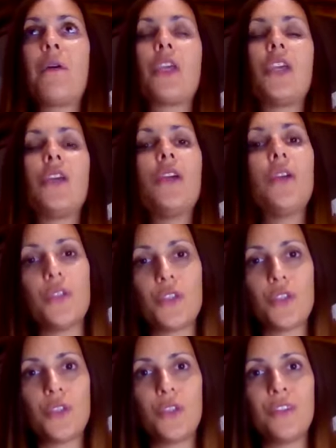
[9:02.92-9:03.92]
how
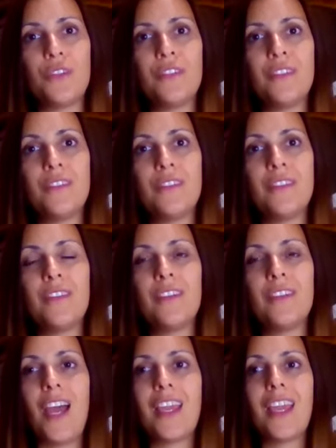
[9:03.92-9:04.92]
huge
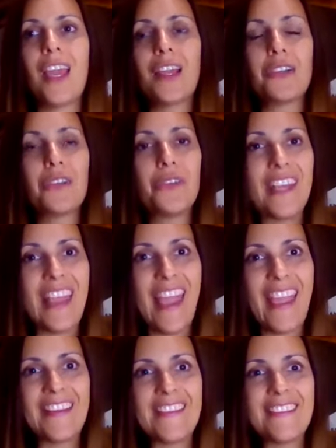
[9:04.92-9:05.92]
I can
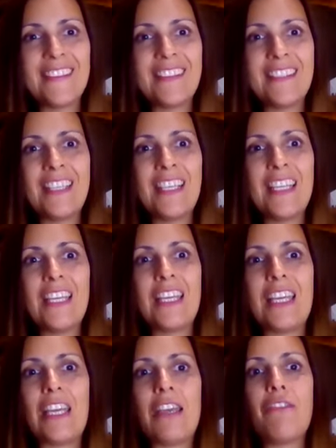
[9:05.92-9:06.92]
create
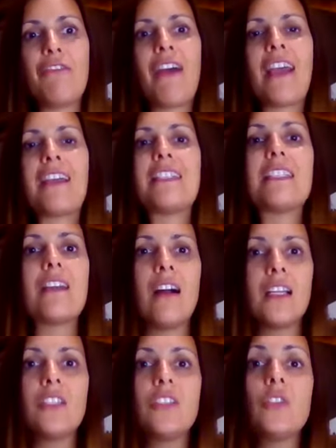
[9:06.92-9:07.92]
if I
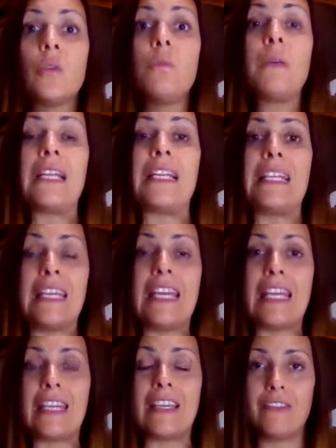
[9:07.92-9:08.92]
start to
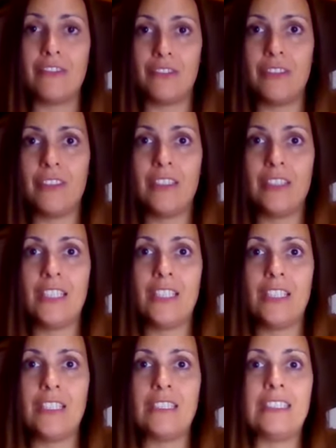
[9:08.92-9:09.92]
believe
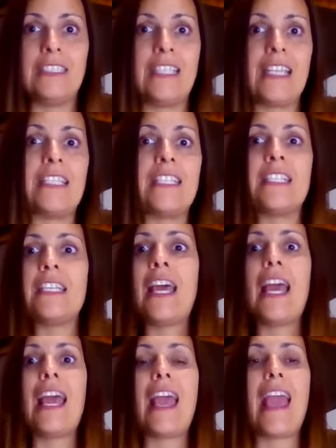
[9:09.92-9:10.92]
that
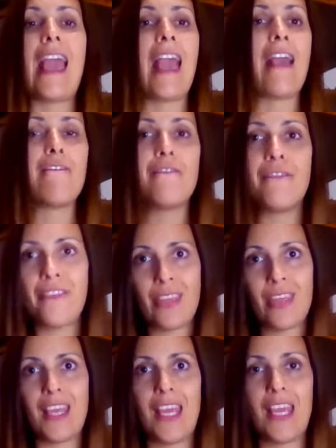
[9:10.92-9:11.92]

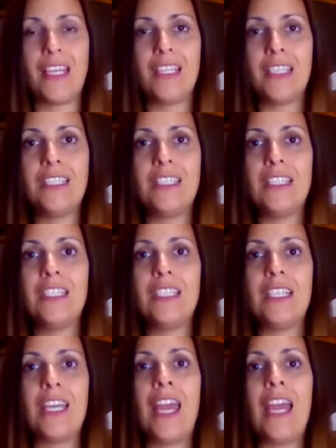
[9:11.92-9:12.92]
everything,
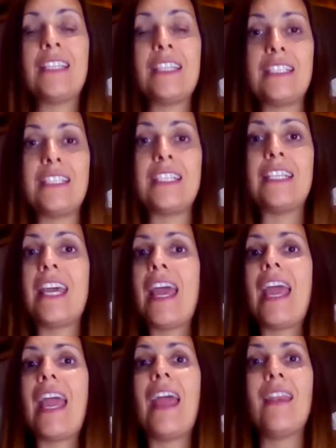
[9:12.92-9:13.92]
and indeed
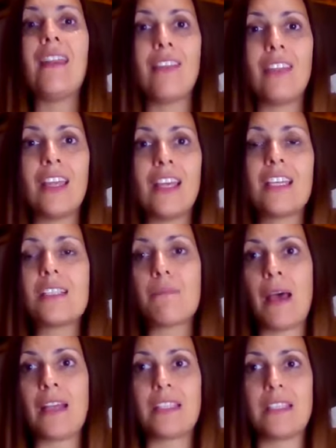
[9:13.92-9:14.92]
anything,
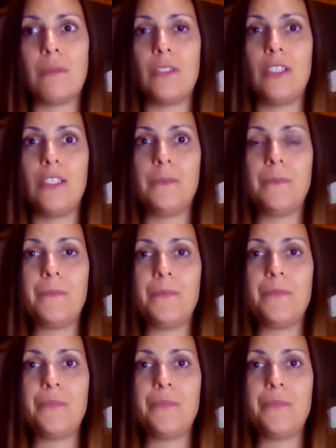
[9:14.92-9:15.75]
is possible.